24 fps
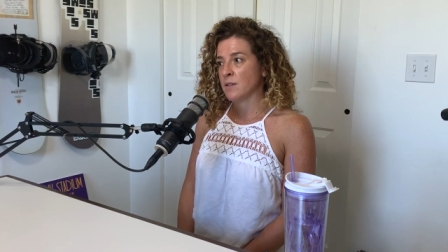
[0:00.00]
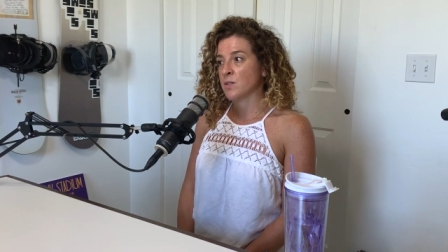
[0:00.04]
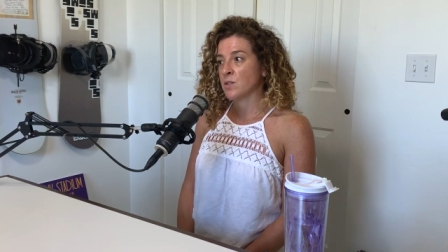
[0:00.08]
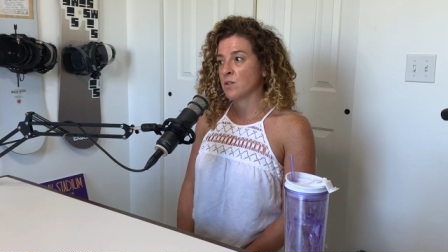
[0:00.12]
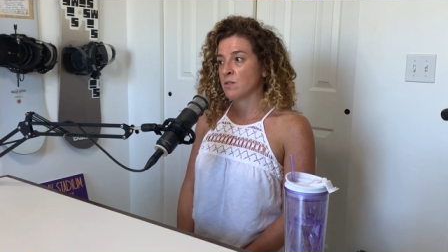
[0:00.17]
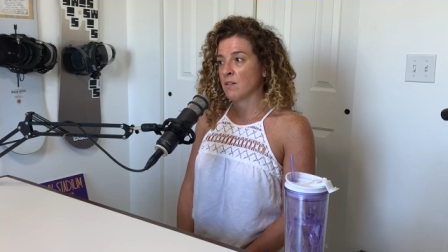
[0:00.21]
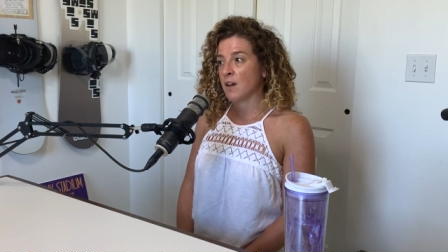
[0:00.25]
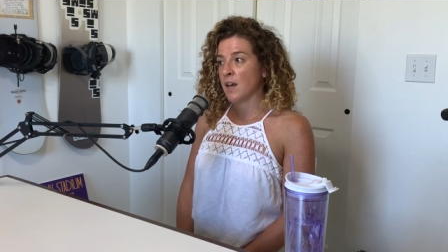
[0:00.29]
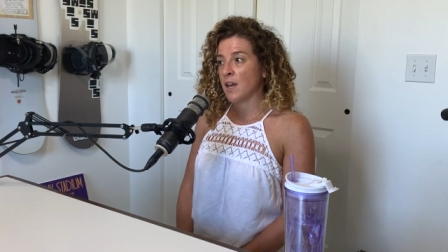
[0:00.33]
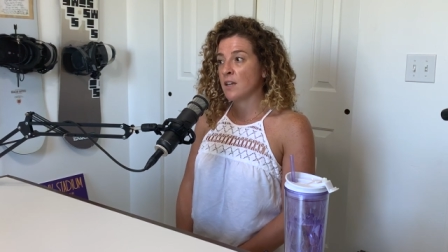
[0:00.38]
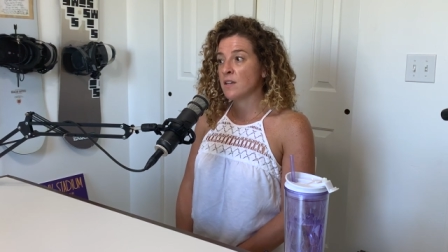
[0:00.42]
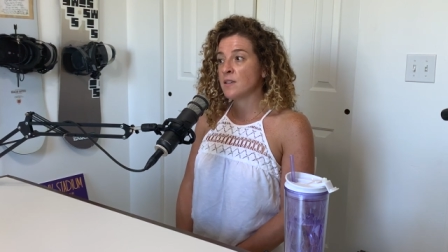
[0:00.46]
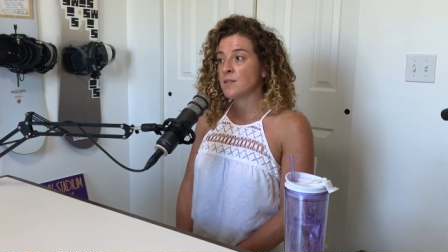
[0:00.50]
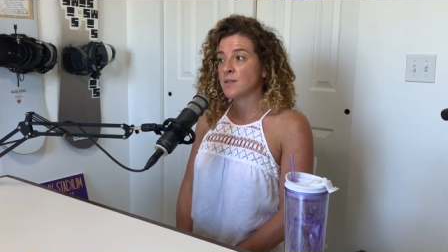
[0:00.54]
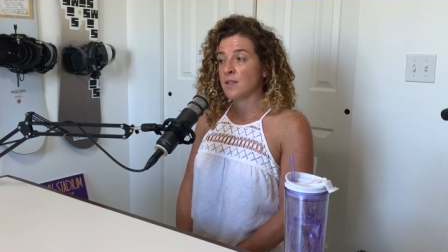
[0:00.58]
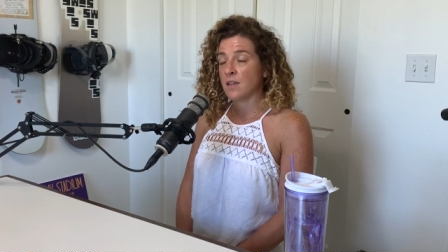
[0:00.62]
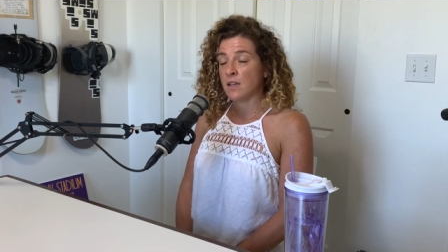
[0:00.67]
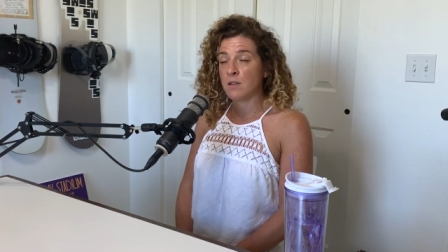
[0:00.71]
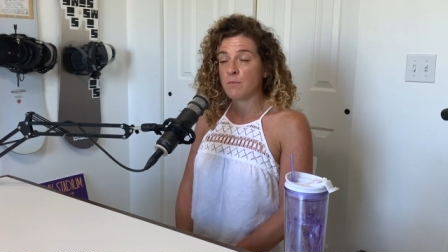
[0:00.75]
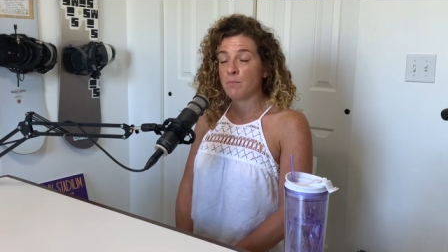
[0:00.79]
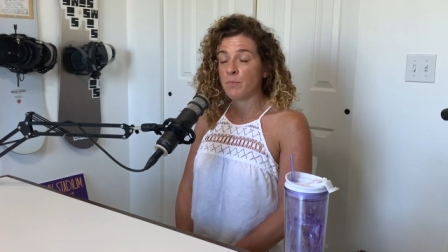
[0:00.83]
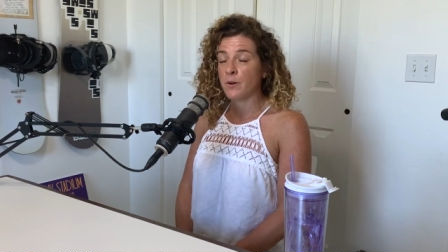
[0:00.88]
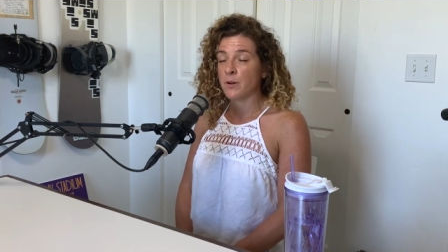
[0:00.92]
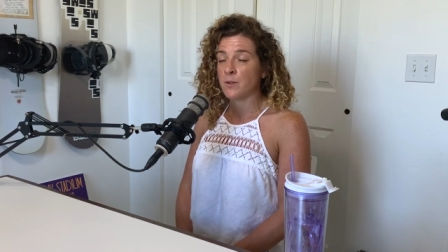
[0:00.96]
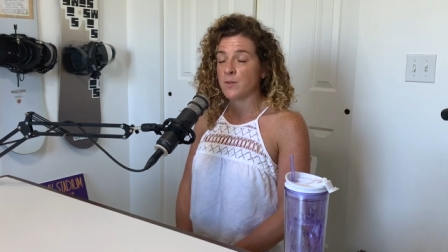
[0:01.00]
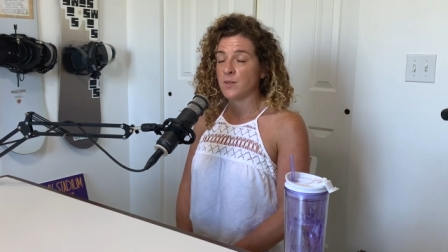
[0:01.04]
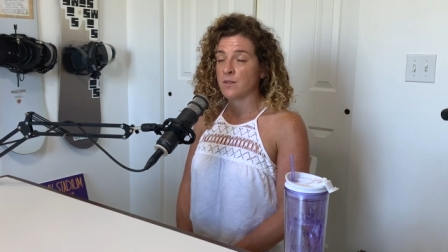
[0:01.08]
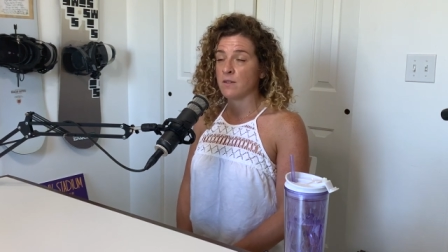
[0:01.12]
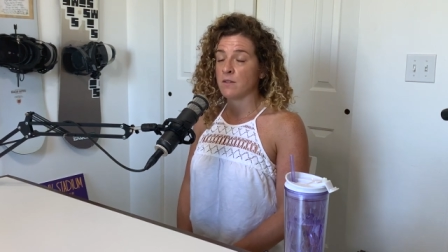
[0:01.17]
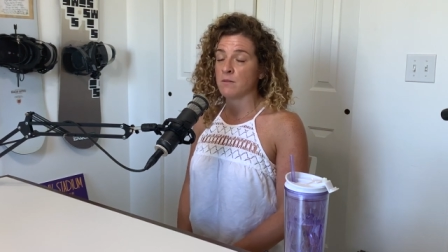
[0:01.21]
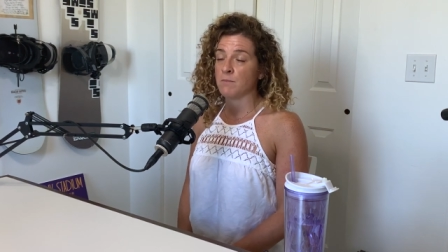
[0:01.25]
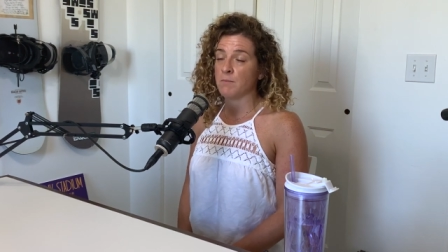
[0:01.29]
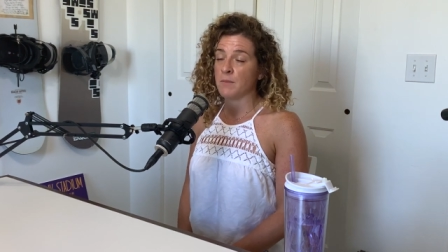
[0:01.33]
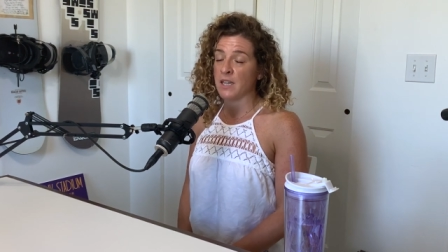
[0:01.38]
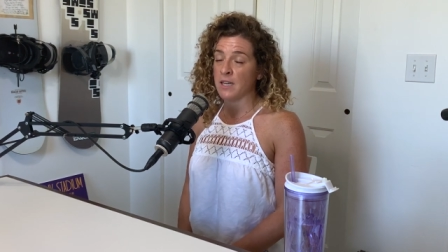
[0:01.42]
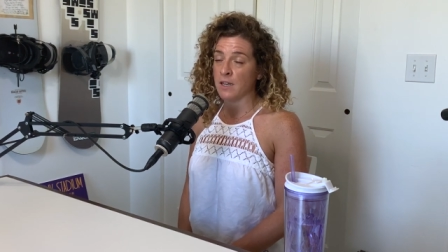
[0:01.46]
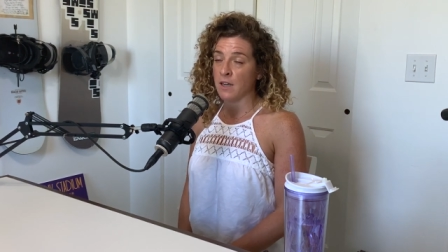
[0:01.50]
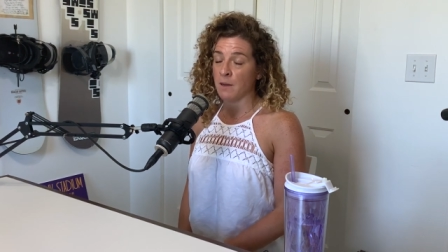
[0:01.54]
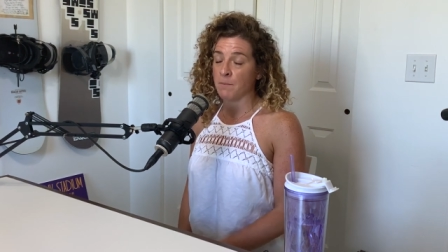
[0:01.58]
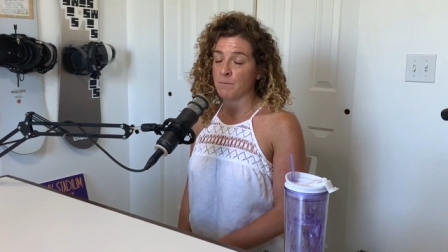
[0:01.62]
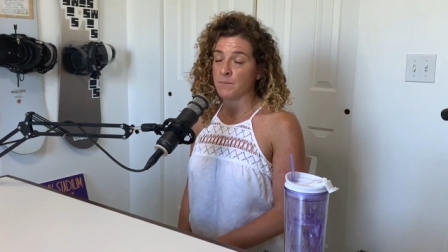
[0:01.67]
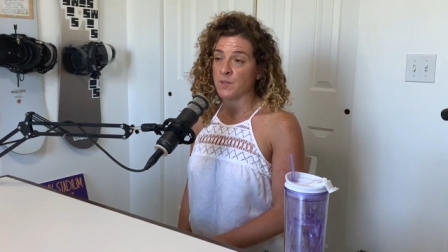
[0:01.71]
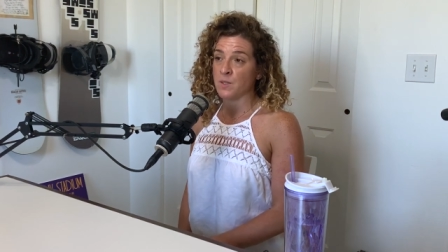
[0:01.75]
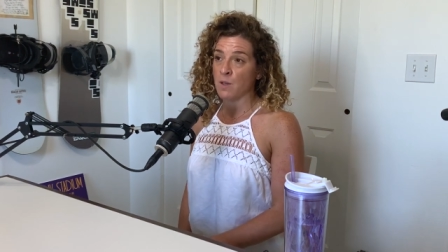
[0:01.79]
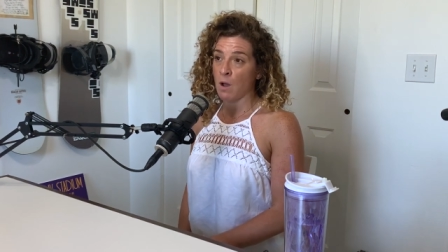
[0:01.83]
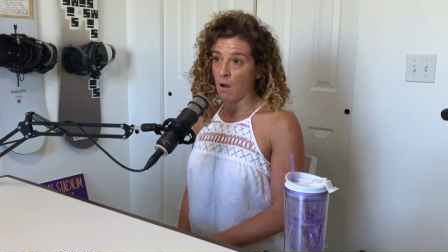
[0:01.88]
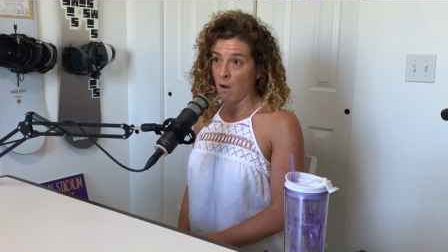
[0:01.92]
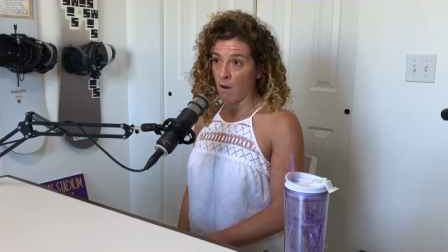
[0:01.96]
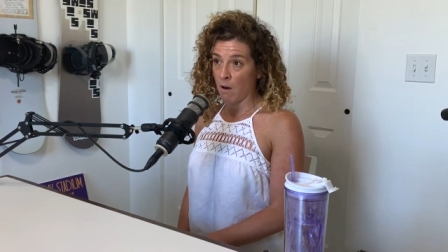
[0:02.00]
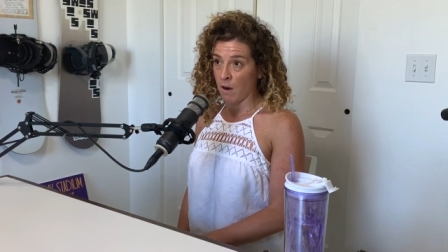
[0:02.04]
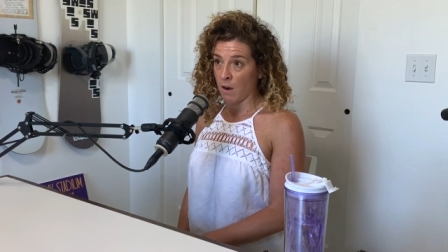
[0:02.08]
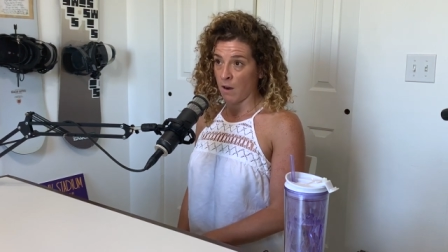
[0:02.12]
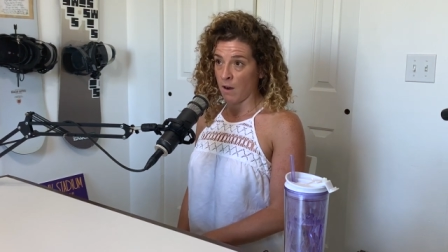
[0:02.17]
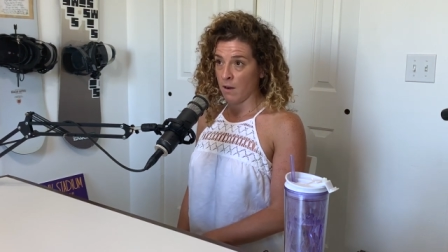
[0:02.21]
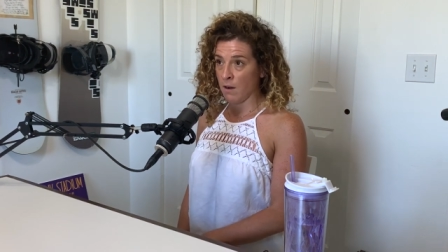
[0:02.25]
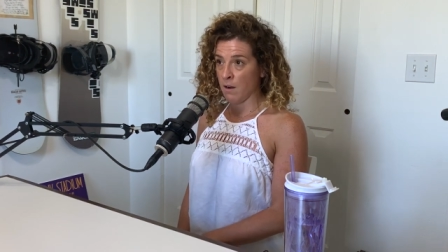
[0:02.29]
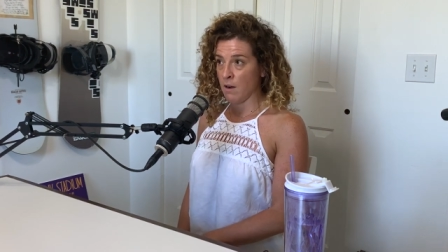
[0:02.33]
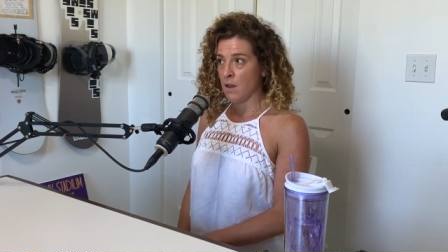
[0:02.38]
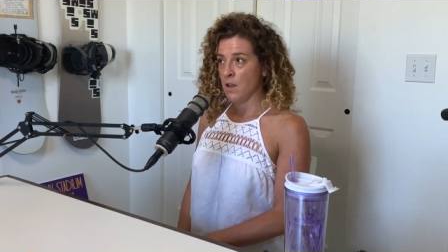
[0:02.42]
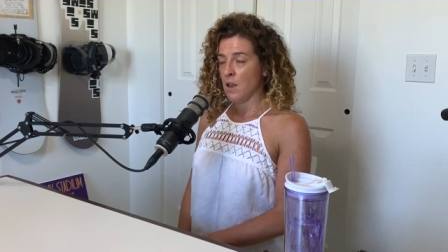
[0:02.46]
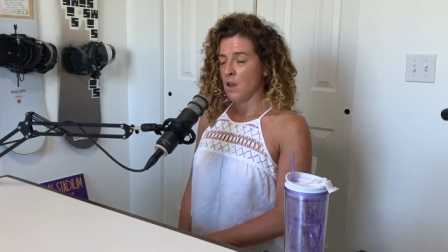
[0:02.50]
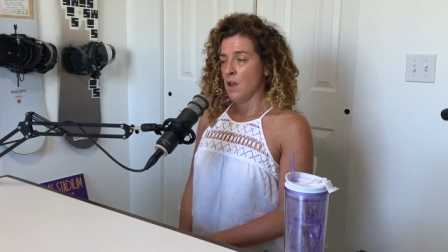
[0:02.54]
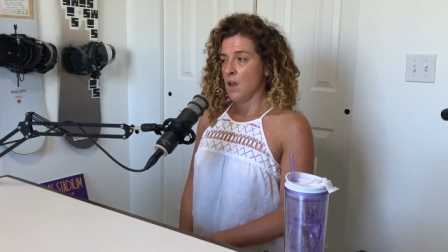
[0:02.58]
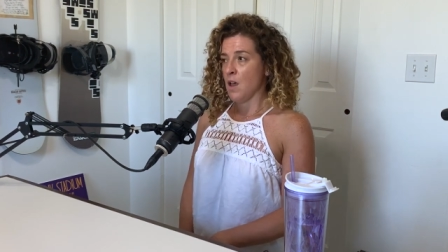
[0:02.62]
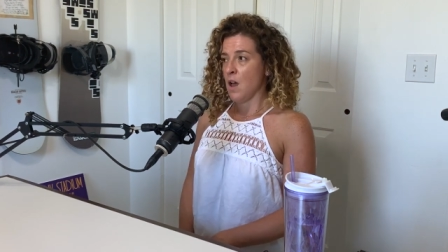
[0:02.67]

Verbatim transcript: as great as in person meetups are,